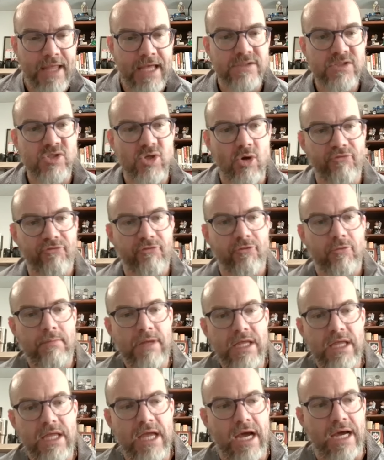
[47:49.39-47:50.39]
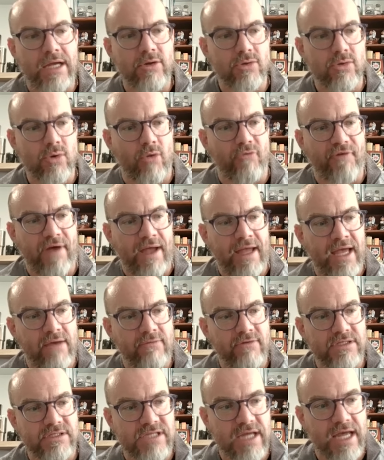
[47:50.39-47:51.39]
And so for me, I don't know if I
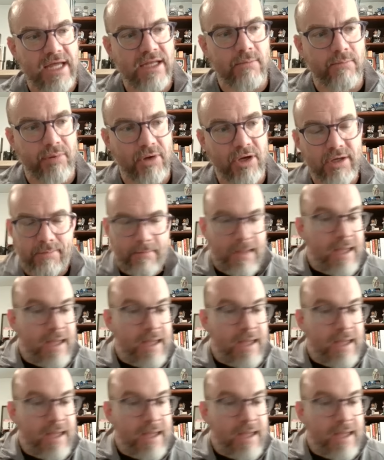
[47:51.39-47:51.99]
have a data book,